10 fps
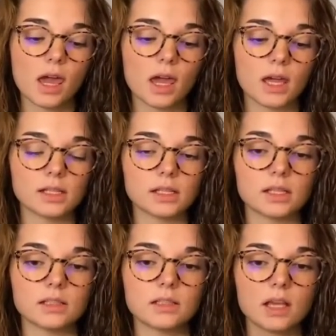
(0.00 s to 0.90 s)
and
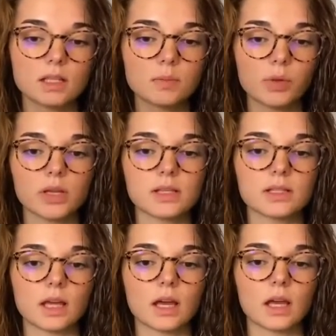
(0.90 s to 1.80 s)
it takes place
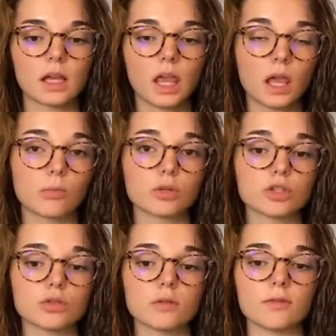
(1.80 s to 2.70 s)
at
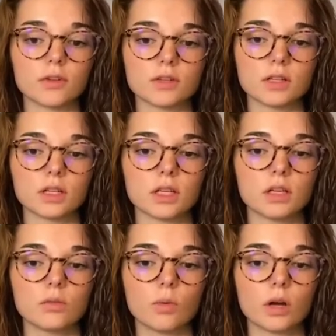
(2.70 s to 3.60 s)
Cambridge
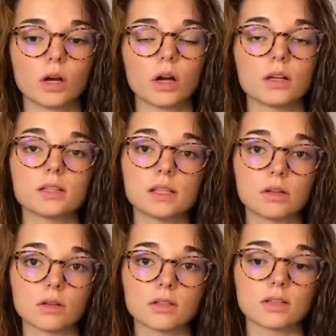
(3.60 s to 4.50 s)
University, where a
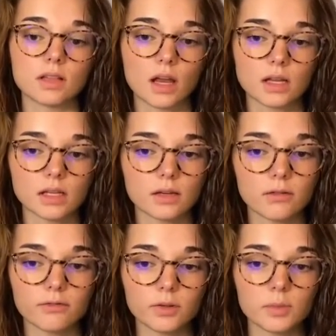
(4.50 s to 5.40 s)
secret society
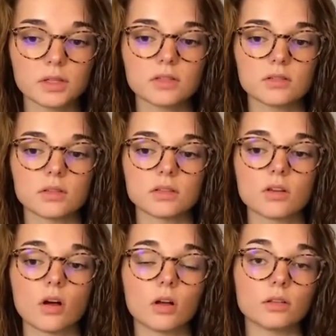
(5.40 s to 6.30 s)
of female students
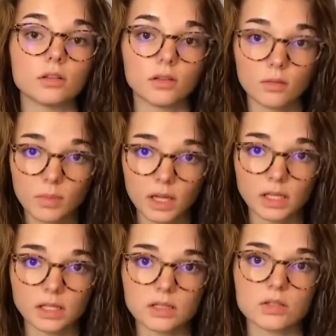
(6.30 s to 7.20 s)
called The
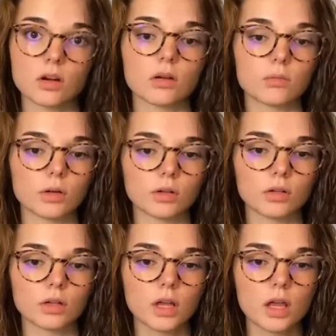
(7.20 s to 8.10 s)
Maidens are
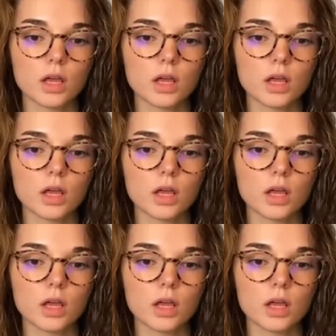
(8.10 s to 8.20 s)
murdered.